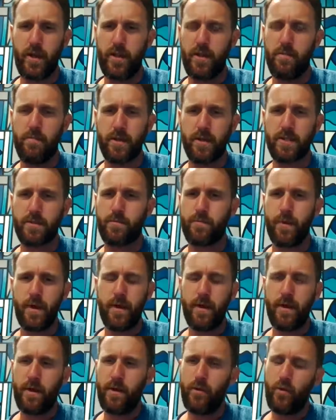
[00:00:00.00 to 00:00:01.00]
them
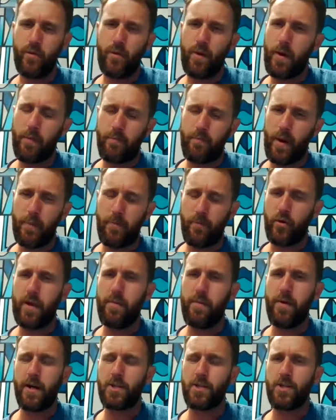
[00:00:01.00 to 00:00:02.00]
are pretty
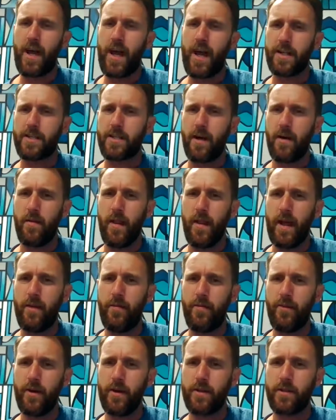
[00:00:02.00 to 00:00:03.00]
much that, aren't
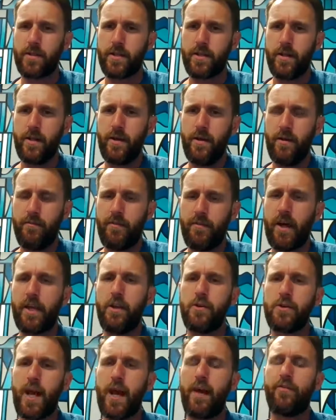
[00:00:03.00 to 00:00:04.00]
they? That
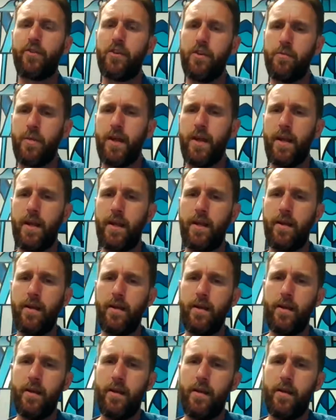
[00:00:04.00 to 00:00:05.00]
values have to be,
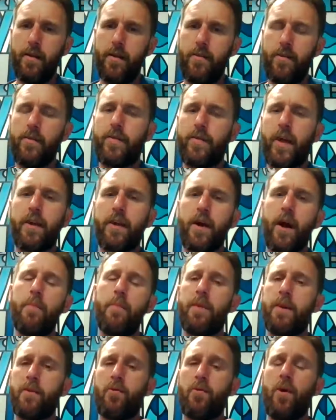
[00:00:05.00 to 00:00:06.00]
they can't
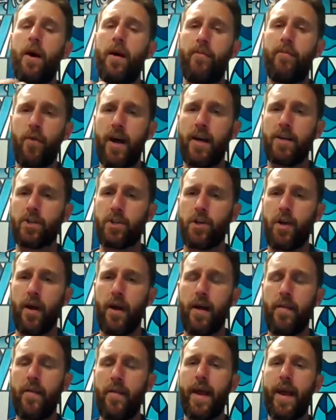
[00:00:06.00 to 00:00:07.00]
be derived
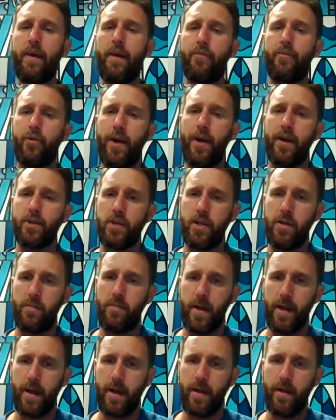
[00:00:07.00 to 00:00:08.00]
rationally, and they have to actually
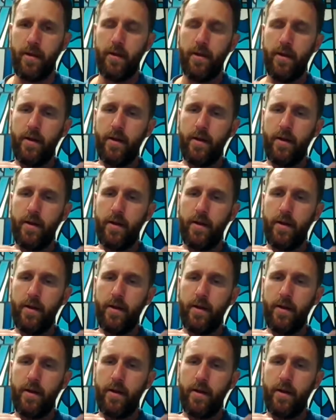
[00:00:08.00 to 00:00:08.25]
be